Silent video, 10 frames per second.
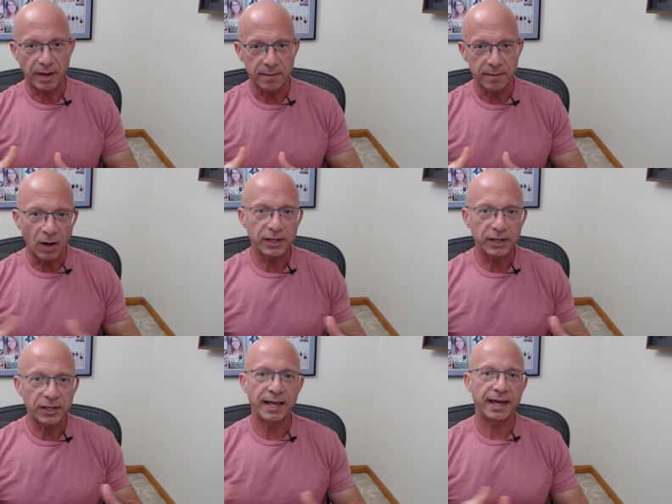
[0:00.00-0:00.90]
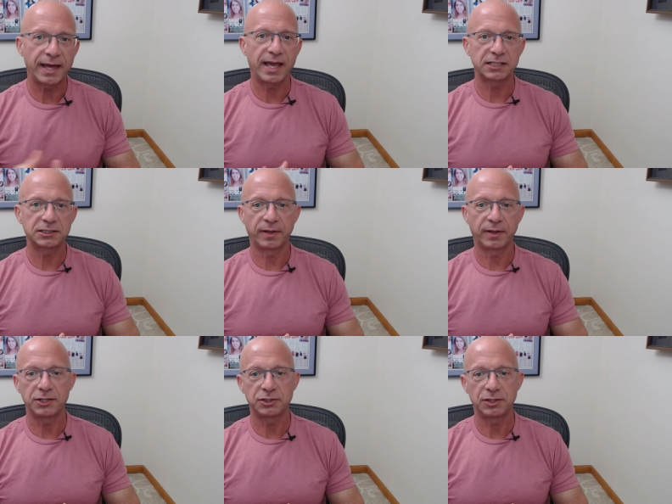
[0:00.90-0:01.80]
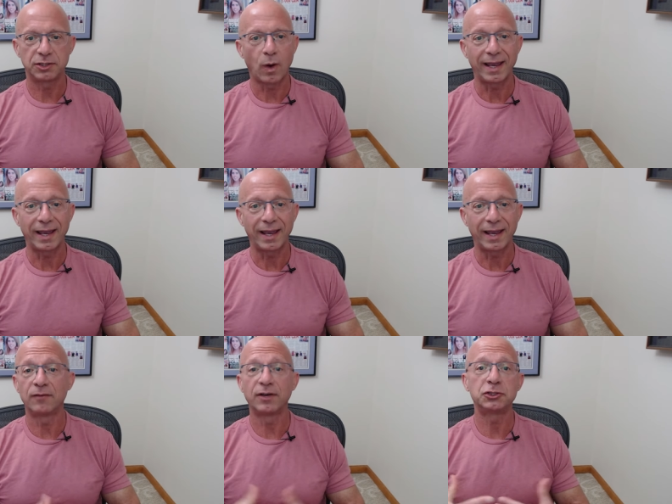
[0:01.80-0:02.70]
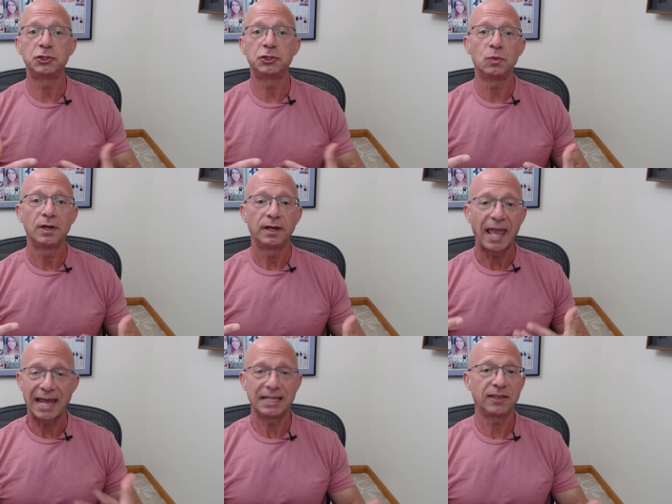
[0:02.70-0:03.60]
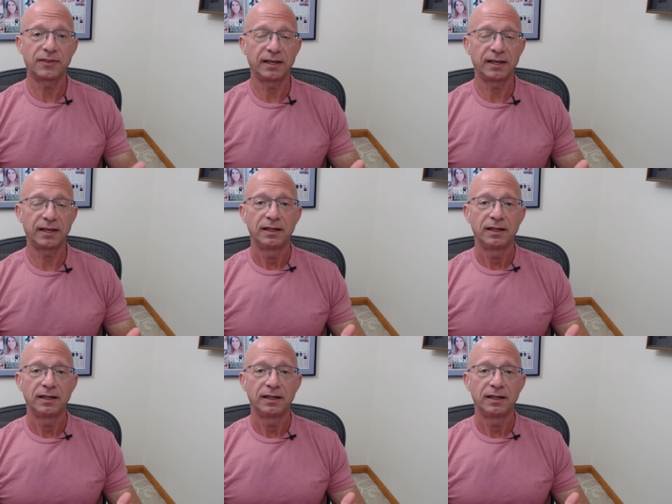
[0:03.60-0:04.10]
my monkey banana explanation for why any of us do anything?